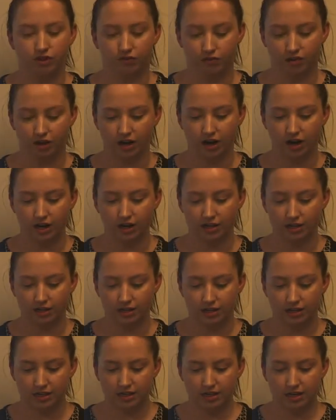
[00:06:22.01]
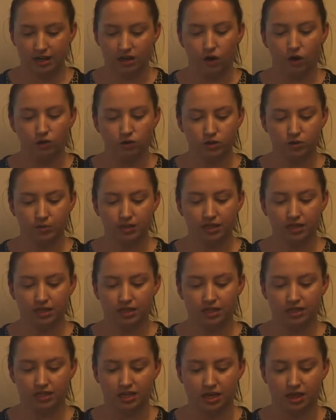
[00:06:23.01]
of the heart and ultimately
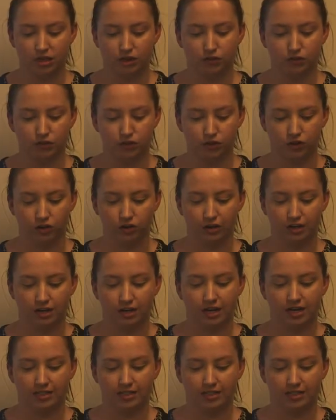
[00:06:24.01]
the death of John,